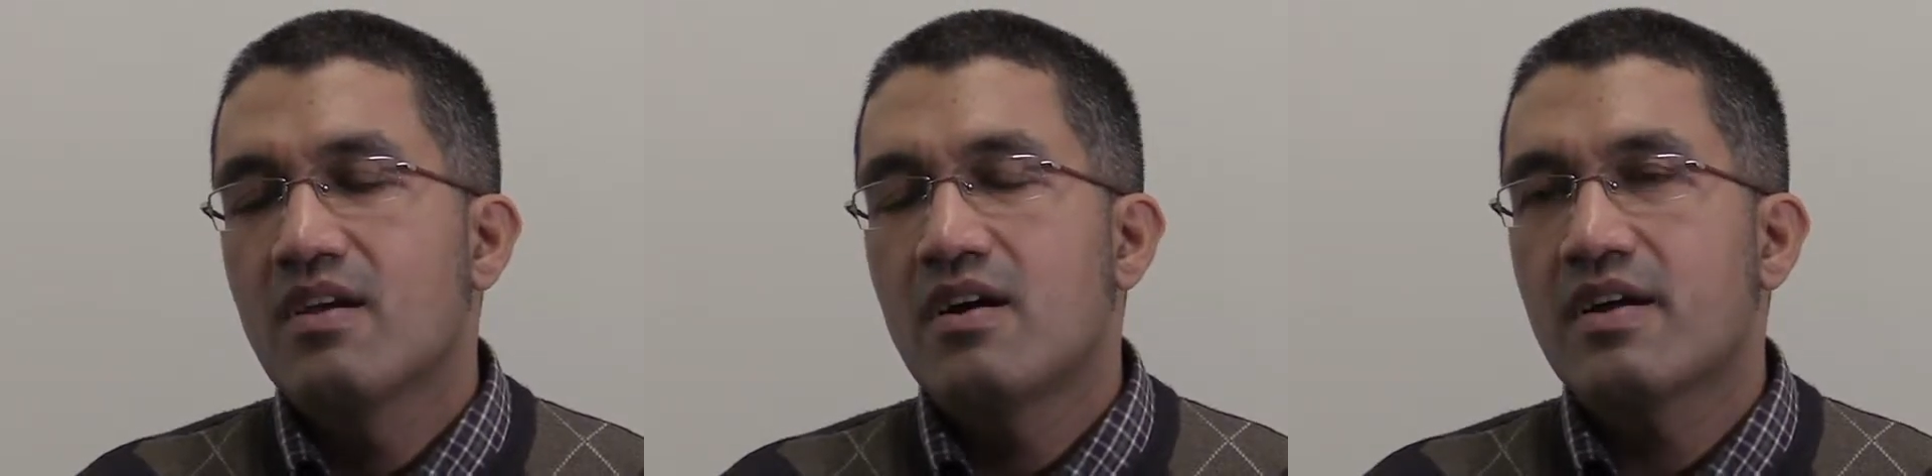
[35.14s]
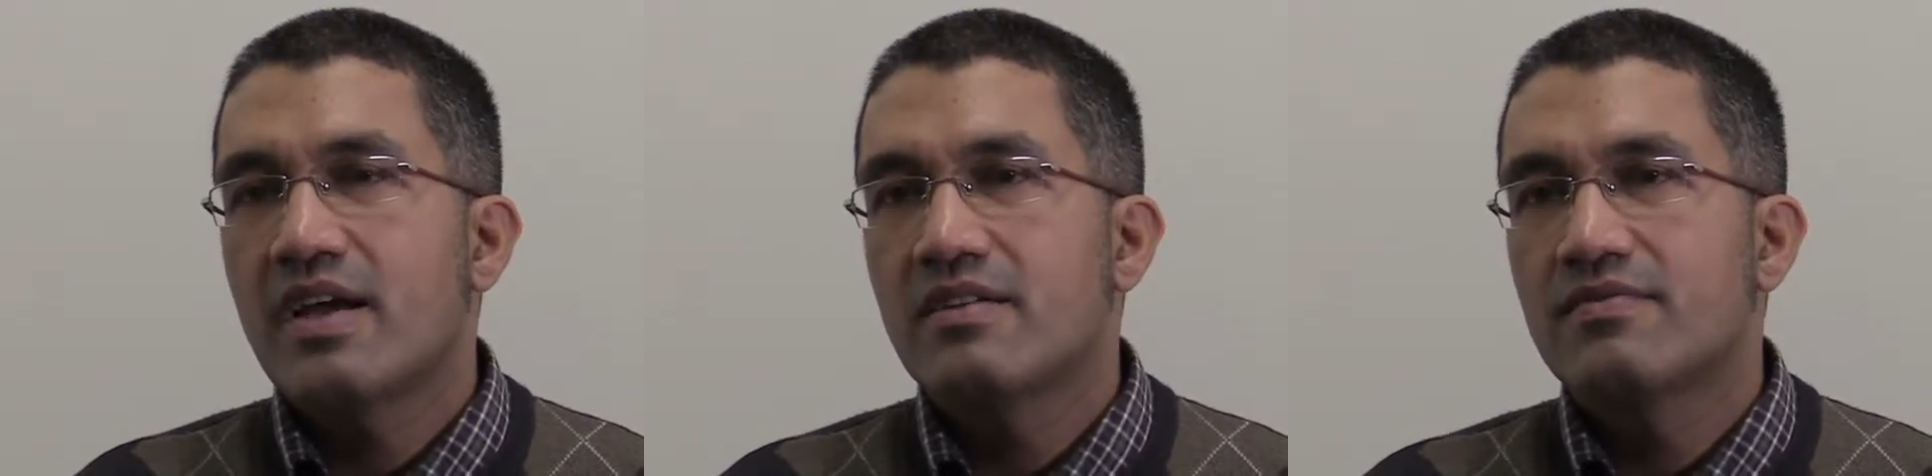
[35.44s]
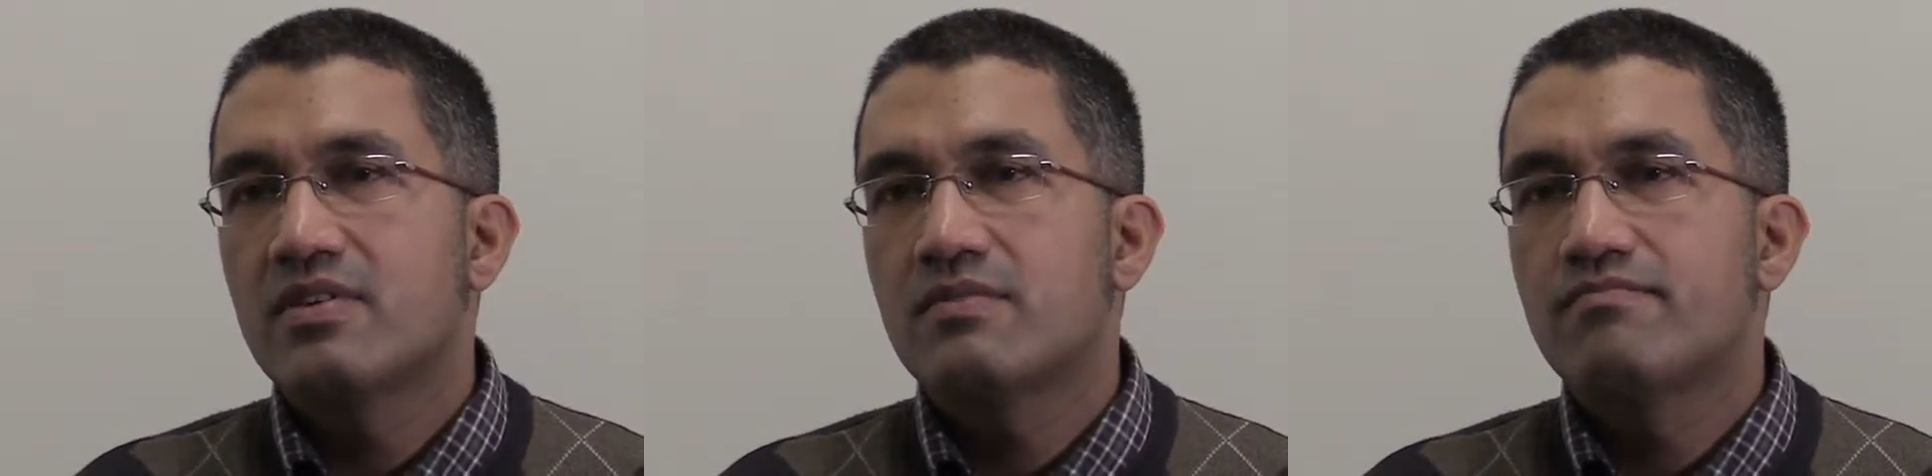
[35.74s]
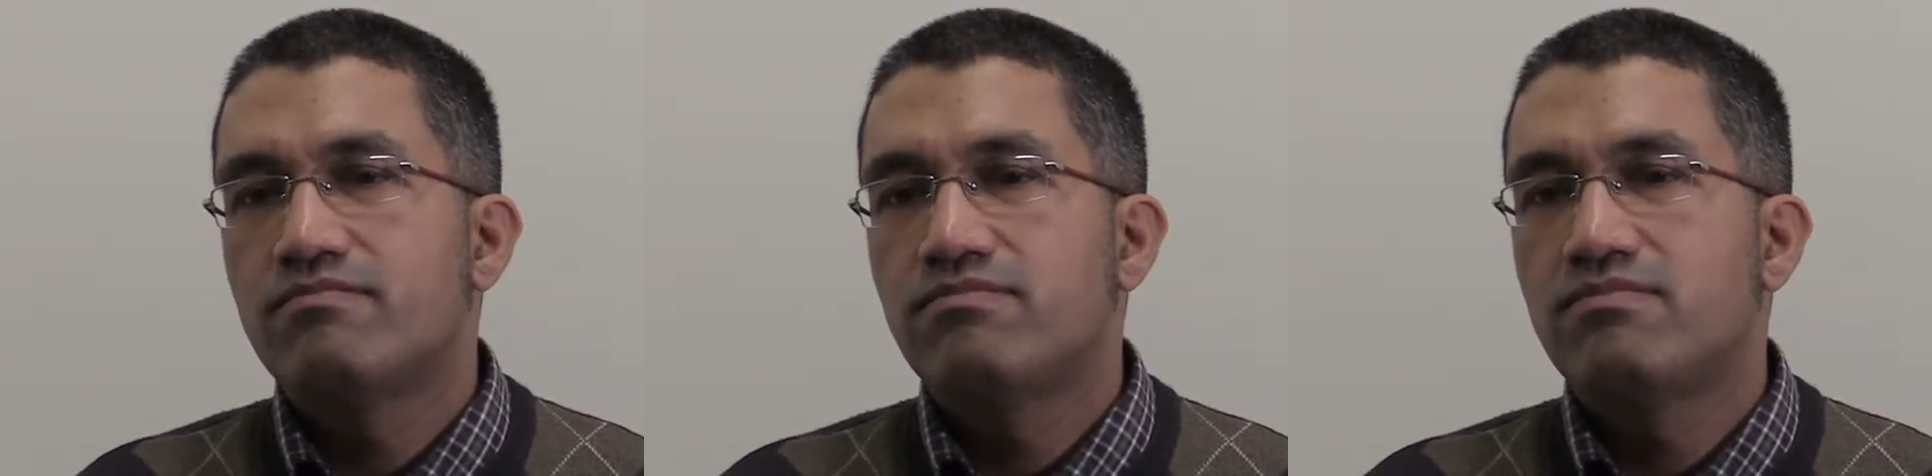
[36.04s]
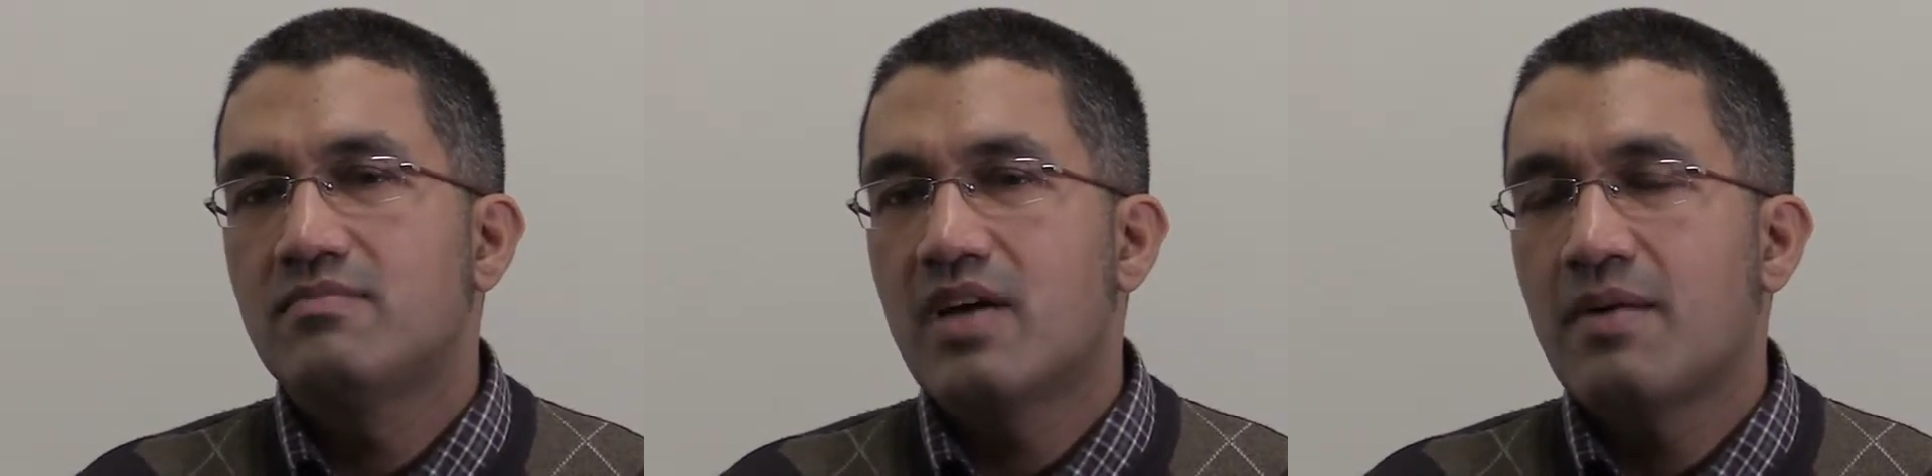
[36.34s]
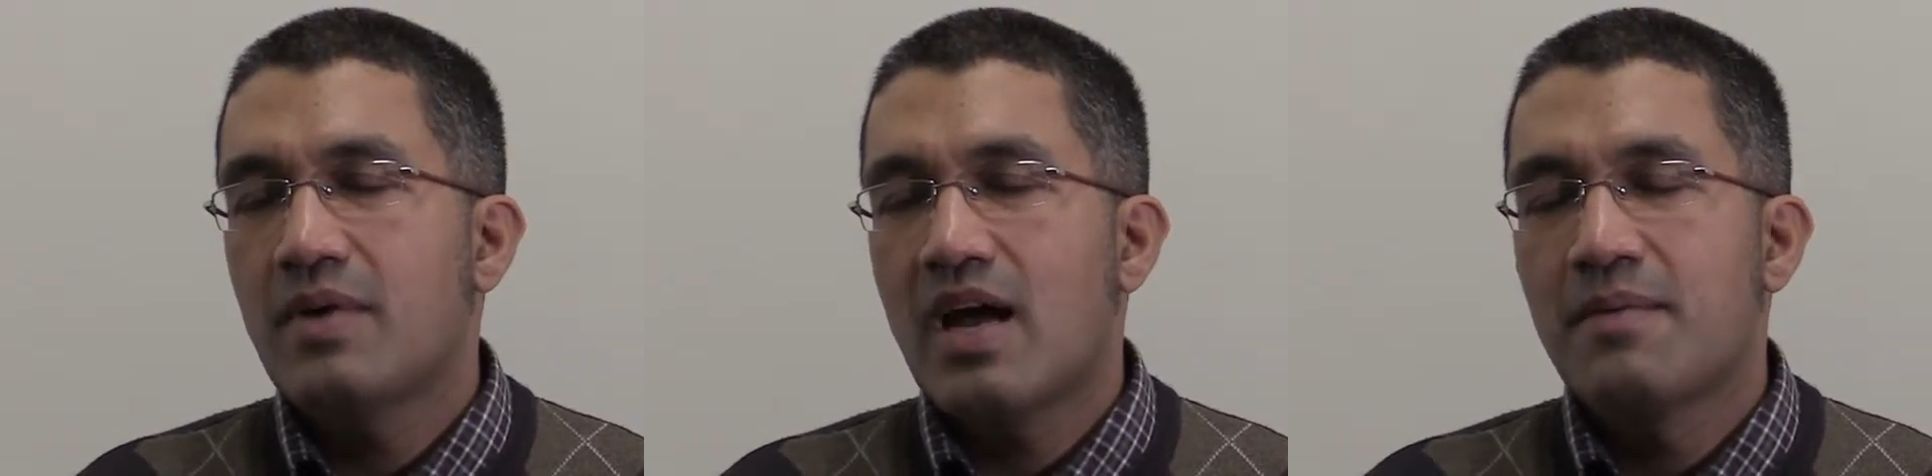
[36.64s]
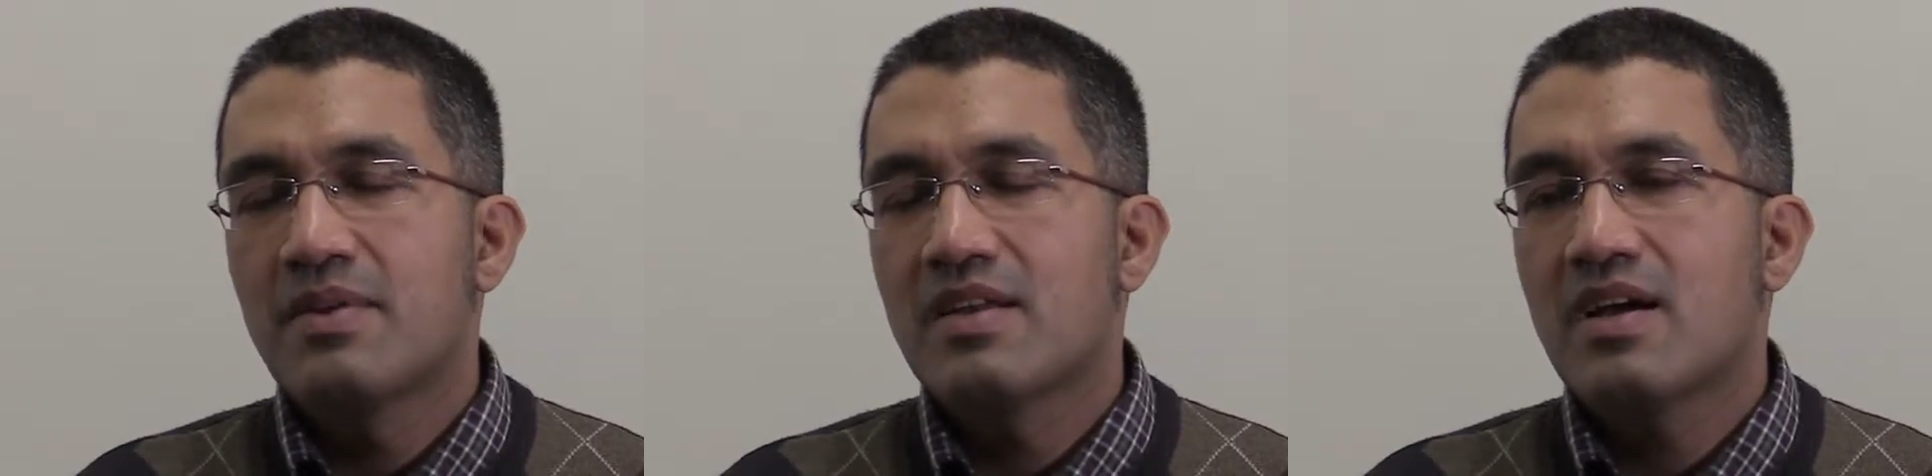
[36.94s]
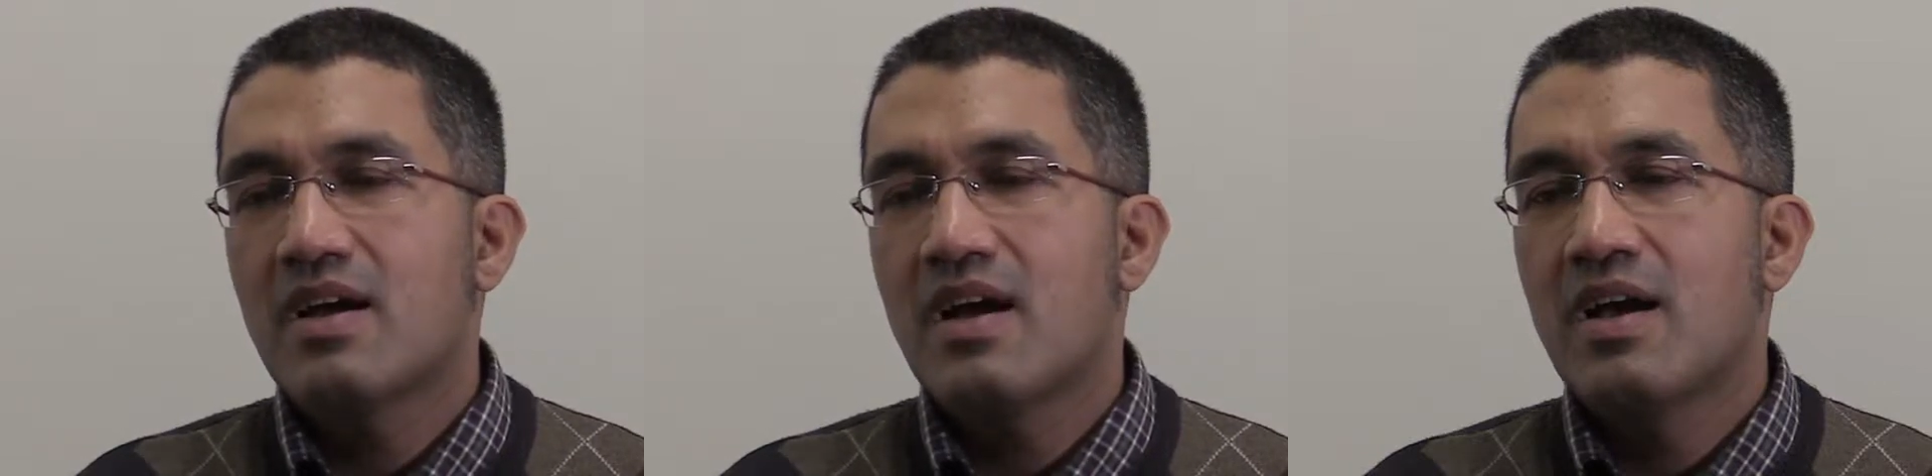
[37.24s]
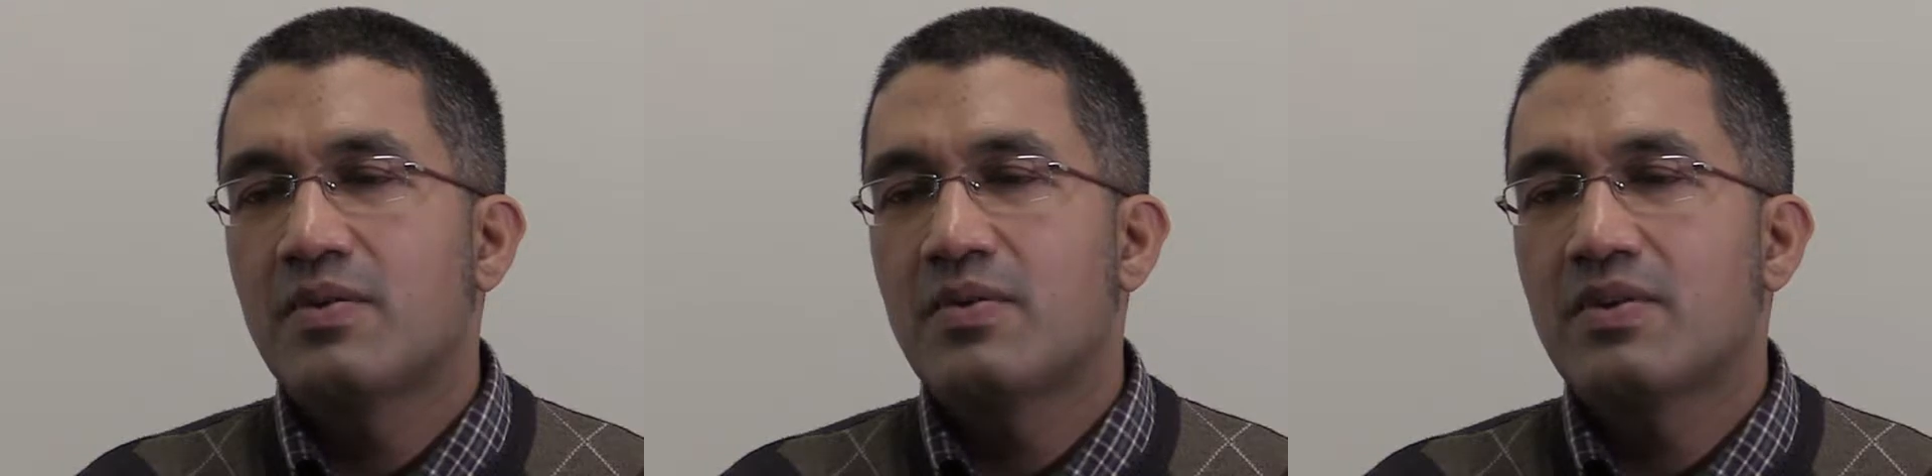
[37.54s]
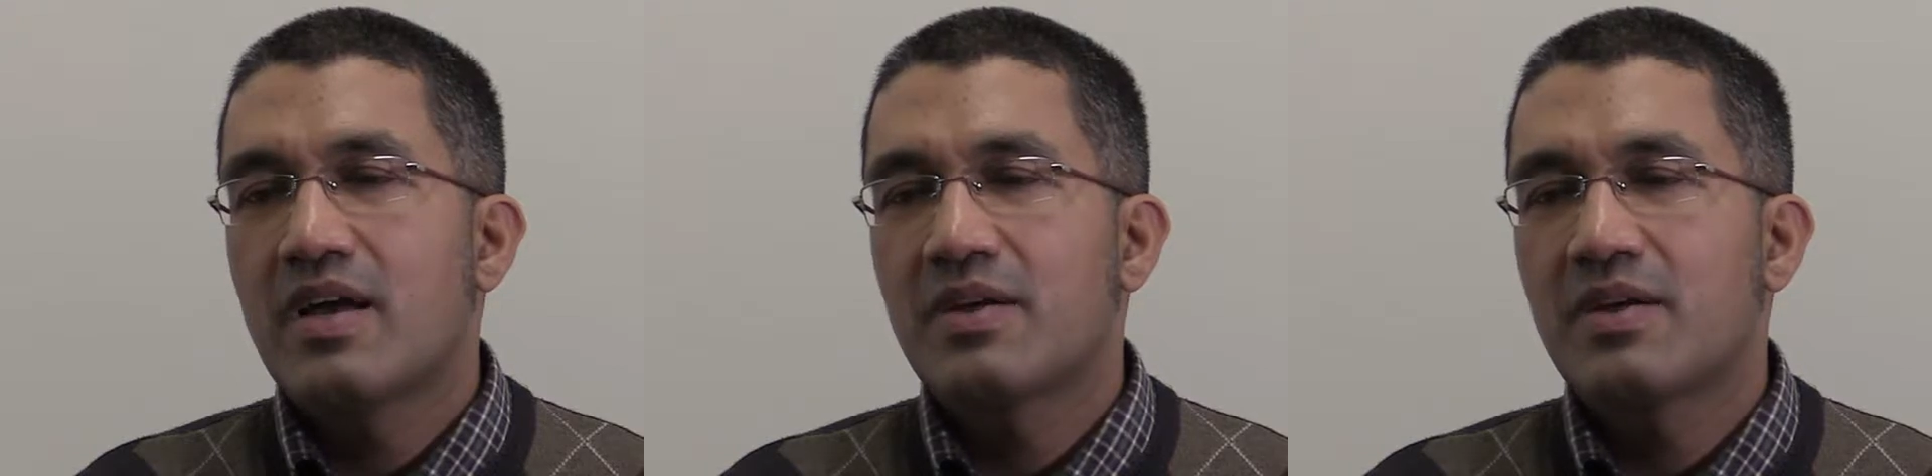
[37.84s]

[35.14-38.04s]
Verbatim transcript: a kind of a I mean, I don't know.